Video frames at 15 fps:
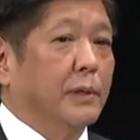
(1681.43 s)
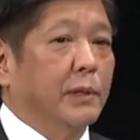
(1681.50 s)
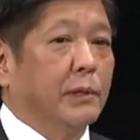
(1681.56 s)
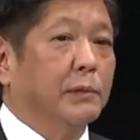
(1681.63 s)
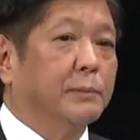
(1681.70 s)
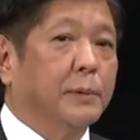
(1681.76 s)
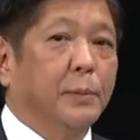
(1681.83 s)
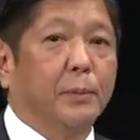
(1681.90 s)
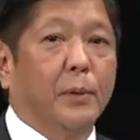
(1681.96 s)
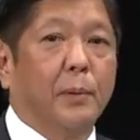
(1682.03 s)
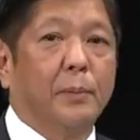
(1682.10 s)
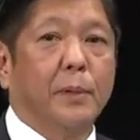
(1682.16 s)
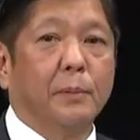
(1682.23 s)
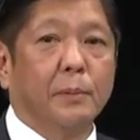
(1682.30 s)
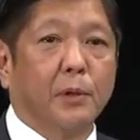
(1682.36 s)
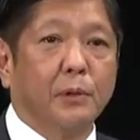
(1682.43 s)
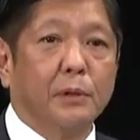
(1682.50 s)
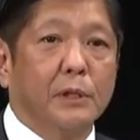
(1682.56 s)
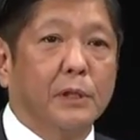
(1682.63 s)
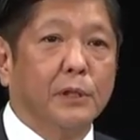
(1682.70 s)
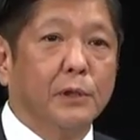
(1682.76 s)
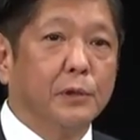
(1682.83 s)
The, the problem
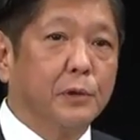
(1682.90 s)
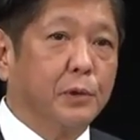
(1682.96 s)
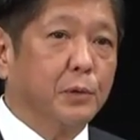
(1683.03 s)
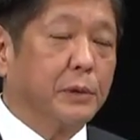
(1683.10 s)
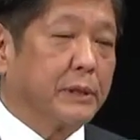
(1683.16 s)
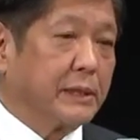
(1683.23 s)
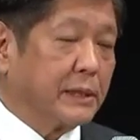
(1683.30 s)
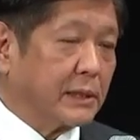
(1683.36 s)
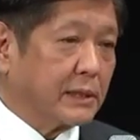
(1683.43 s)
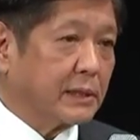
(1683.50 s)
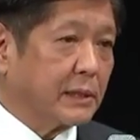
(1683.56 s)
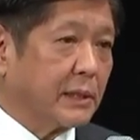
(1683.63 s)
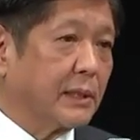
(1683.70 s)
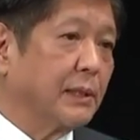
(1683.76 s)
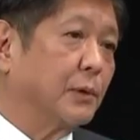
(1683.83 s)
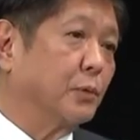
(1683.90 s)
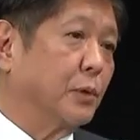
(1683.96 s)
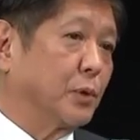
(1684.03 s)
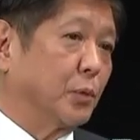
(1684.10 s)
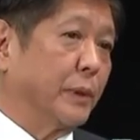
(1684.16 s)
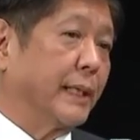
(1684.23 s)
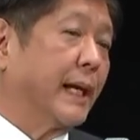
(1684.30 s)
continues to exist.
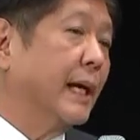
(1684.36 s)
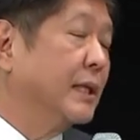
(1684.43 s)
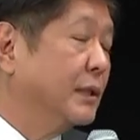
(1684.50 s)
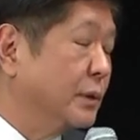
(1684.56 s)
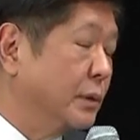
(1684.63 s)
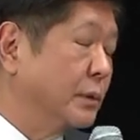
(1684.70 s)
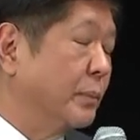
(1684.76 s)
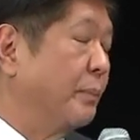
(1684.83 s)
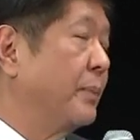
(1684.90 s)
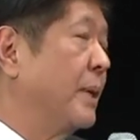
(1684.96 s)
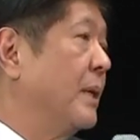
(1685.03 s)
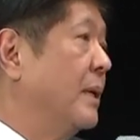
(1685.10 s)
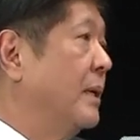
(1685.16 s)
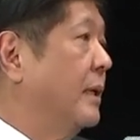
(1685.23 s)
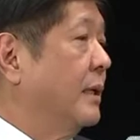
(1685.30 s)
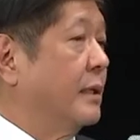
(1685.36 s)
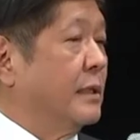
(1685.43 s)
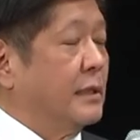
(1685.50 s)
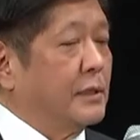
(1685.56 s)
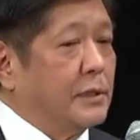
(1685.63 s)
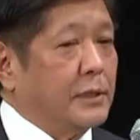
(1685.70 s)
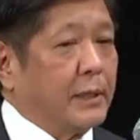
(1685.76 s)
What we can do
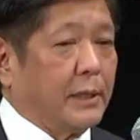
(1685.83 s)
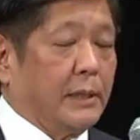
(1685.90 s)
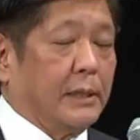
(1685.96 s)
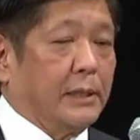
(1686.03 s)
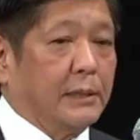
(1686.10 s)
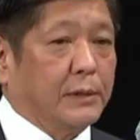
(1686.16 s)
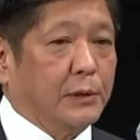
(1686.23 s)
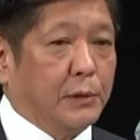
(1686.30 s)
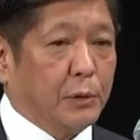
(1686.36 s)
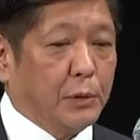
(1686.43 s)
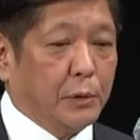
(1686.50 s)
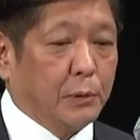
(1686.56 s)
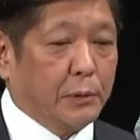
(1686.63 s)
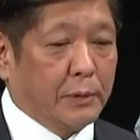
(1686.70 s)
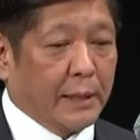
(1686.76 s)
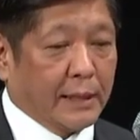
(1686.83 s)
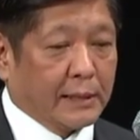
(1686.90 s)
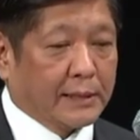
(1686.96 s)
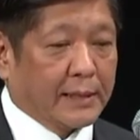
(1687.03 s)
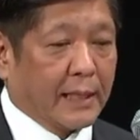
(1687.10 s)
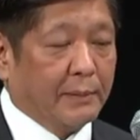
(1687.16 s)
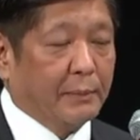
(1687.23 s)
is uh, to
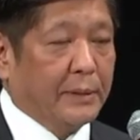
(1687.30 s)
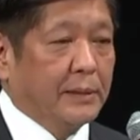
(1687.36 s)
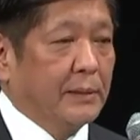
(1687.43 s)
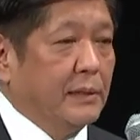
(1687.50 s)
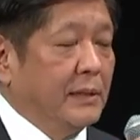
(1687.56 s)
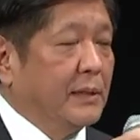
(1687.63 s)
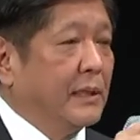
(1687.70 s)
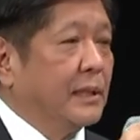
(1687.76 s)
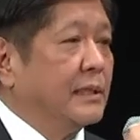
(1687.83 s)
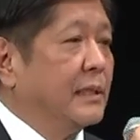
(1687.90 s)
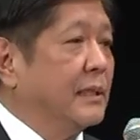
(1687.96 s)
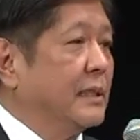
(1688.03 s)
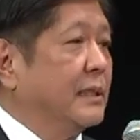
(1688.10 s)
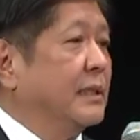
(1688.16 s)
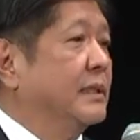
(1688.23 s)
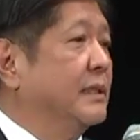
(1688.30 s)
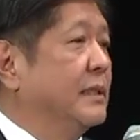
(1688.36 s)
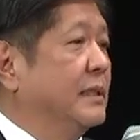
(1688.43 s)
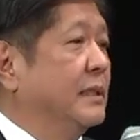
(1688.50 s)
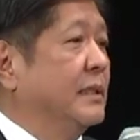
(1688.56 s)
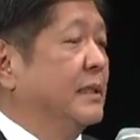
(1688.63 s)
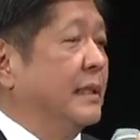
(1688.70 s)
examine and learn
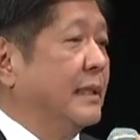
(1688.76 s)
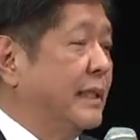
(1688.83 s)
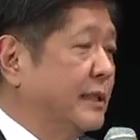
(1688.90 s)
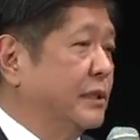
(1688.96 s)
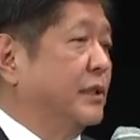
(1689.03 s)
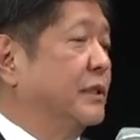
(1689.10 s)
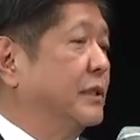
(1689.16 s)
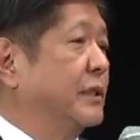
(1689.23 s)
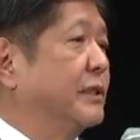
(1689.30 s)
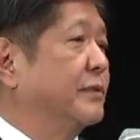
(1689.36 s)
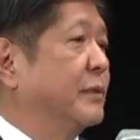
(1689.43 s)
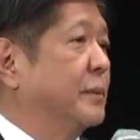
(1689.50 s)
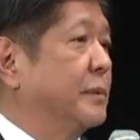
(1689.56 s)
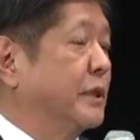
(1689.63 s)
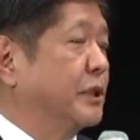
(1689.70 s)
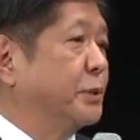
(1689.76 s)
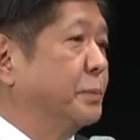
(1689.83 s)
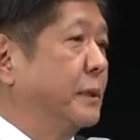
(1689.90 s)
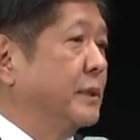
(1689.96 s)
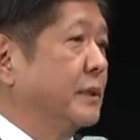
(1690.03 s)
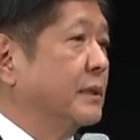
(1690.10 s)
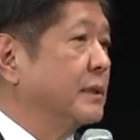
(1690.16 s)
lessons from the
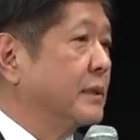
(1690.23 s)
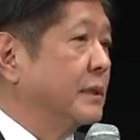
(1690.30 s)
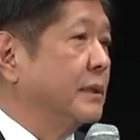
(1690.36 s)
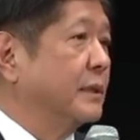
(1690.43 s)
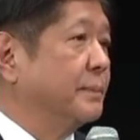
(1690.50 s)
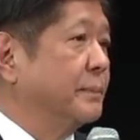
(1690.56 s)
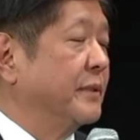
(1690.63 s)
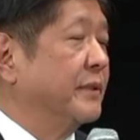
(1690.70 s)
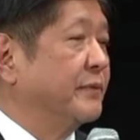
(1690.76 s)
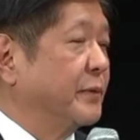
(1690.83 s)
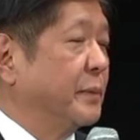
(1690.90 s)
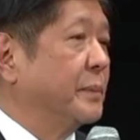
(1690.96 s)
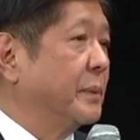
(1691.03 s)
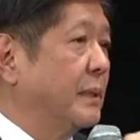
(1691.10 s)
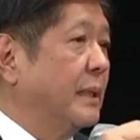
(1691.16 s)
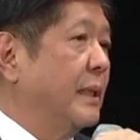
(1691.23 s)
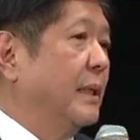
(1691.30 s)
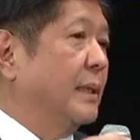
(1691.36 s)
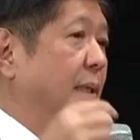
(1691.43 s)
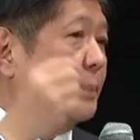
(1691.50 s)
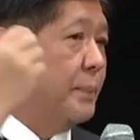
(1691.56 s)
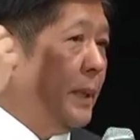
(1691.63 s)
experience in the, uh, from
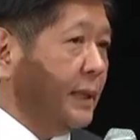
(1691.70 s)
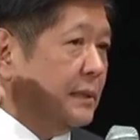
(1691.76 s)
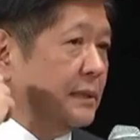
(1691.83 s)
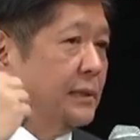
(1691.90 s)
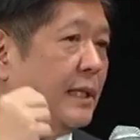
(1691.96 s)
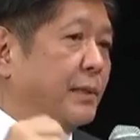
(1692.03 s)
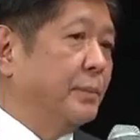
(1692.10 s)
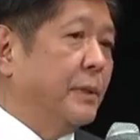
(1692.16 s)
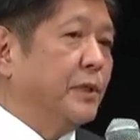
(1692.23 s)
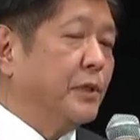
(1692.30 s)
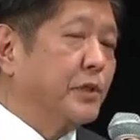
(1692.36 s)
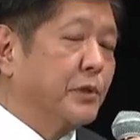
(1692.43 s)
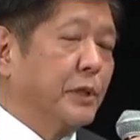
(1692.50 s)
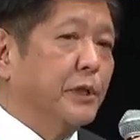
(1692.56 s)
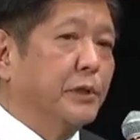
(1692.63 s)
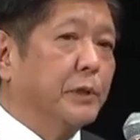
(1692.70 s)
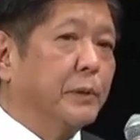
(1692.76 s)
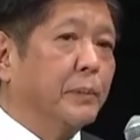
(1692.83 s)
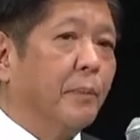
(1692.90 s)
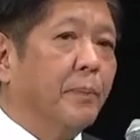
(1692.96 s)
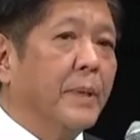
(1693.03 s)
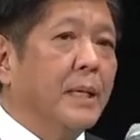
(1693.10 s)
the past administration.